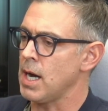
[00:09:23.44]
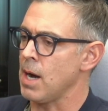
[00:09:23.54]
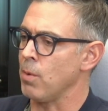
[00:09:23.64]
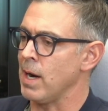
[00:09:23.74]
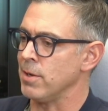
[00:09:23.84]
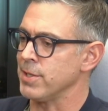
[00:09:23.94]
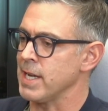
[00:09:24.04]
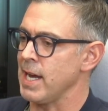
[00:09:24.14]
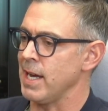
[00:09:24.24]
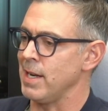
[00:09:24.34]
when I was a
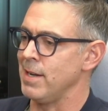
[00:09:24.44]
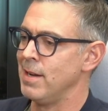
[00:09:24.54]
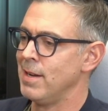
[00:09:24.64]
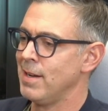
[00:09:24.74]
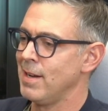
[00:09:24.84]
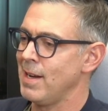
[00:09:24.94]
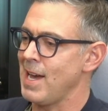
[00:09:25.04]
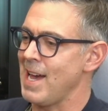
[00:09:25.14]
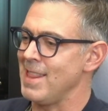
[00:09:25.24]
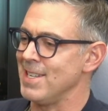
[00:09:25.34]
kid,
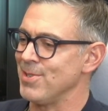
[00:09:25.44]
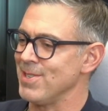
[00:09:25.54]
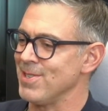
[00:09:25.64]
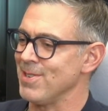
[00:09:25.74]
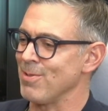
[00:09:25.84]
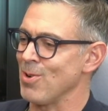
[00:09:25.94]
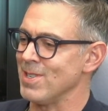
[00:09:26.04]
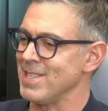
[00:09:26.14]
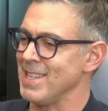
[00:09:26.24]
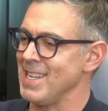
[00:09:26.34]
and this is of
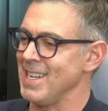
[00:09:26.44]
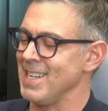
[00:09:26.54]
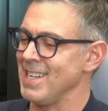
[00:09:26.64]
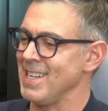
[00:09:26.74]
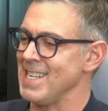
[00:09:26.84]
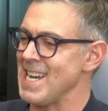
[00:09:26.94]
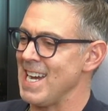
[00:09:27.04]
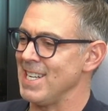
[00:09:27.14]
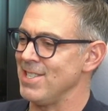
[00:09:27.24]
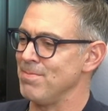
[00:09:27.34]
course in the
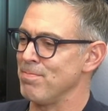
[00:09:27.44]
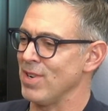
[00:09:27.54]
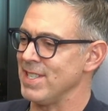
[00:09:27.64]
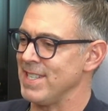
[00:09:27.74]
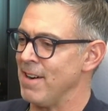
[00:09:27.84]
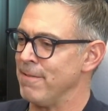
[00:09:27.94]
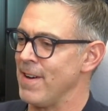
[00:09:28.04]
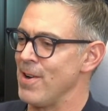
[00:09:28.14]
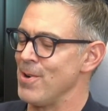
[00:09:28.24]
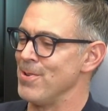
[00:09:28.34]
age pre-cell
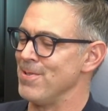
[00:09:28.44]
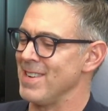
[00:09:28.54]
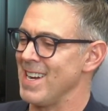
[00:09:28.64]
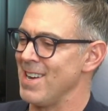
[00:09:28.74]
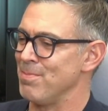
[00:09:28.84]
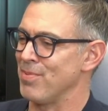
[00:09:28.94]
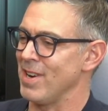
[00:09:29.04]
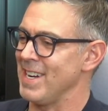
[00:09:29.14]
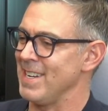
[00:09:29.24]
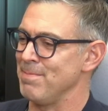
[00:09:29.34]
phone,
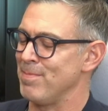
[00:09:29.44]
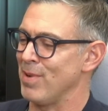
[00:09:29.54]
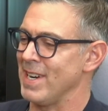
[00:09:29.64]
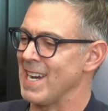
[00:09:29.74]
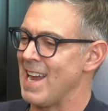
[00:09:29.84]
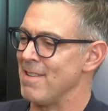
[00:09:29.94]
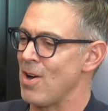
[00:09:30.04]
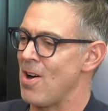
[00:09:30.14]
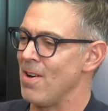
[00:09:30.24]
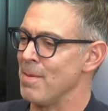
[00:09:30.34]
pre kind of
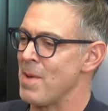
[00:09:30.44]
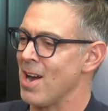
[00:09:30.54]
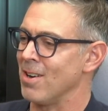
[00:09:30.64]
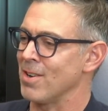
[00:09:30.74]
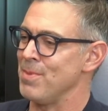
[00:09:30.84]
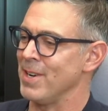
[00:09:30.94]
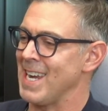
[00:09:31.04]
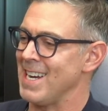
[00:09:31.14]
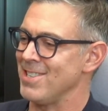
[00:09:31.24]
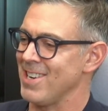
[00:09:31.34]
all the modern
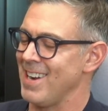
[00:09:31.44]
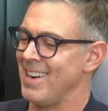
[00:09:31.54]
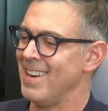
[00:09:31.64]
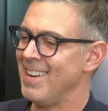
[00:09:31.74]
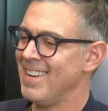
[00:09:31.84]
communication,